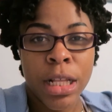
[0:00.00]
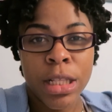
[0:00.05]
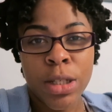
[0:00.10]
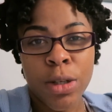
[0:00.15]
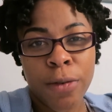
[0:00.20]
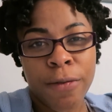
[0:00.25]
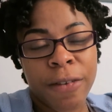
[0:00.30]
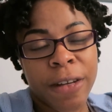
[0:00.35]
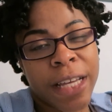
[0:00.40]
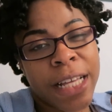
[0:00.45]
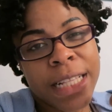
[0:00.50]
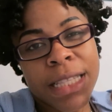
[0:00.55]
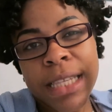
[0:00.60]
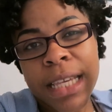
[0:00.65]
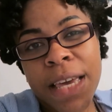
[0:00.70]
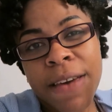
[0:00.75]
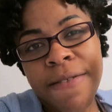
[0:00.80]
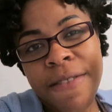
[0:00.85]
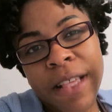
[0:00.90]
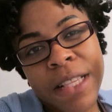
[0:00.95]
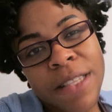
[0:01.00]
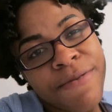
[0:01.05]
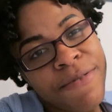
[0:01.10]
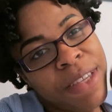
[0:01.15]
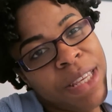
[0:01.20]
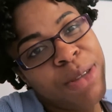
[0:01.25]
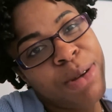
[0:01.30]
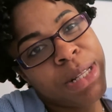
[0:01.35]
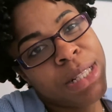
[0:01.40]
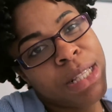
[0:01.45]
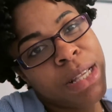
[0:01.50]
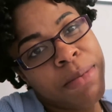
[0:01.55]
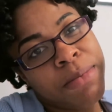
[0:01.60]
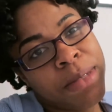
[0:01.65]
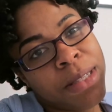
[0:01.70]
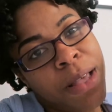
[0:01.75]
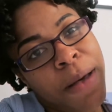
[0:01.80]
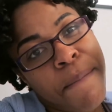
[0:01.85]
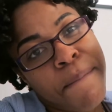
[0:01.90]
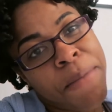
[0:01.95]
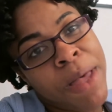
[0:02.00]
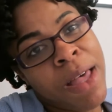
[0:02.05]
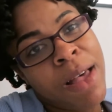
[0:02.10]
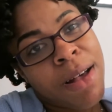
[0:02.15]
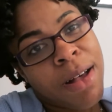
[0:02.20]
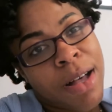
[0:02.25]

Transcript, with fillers: don't forget to give this video a thumbs up